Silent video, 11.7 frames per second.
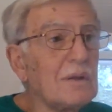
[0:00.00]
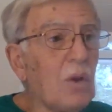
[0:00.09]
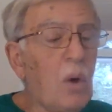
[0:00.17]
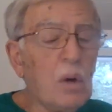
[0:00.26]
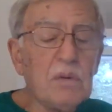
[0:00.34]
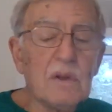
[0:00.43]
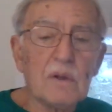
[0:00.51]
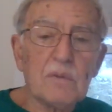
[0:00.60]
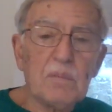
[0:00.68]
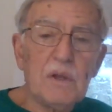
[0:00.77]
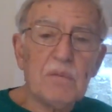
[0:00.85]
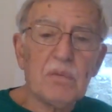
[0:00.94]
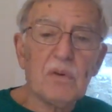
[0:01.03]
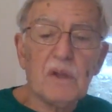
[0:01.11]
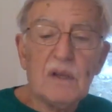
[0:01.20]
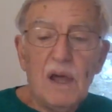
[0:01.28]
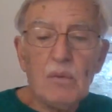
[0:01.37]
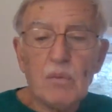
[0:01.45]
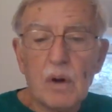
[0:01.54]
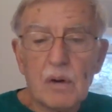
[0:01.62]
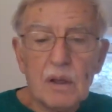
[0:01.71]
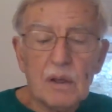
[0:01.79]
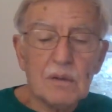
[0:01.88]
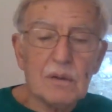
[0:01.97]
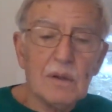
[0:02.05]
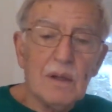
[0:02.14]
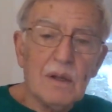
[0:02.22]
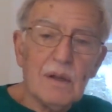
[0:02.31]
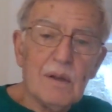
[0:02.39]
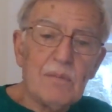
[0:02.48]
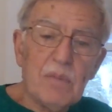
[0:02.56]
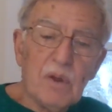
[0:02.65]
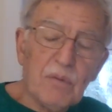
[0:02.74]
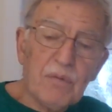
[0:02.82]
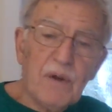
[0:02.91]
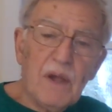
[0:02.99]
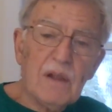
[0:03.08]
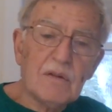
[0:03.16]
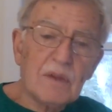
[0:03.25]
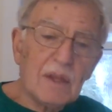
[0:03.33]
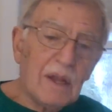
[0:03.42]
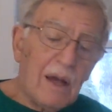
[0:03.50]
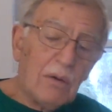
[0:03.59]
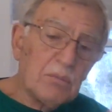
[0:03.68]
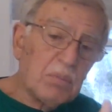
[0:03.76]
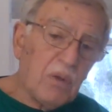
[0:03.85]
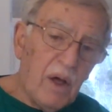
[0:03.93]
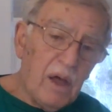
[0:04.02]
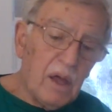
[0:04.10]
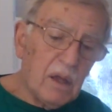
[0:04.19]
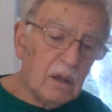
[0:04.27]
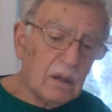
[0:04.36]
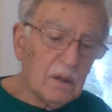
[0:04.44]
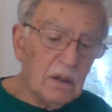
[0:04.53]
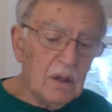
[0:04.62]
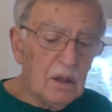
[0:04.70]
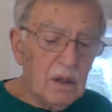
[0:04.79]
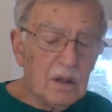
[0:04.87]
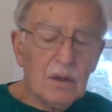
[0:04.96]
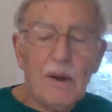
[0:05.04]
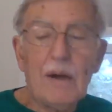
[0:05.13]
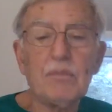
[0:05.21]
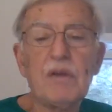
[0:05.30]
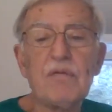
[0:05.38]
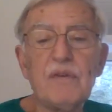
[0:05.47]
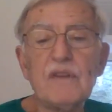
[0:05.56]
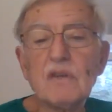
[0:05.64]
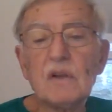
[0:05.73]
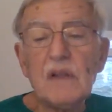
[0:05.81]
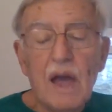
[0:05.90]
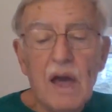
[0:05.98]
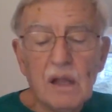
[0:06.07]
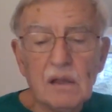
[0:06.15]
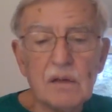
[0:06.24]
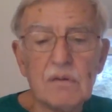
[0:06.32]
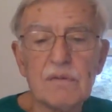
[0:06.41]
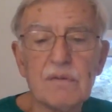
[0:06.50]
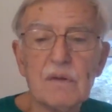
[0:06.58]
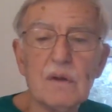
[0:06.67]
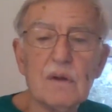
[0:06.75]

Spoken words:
talk with other people, to network and build friends and get out and play and go out and be physically active?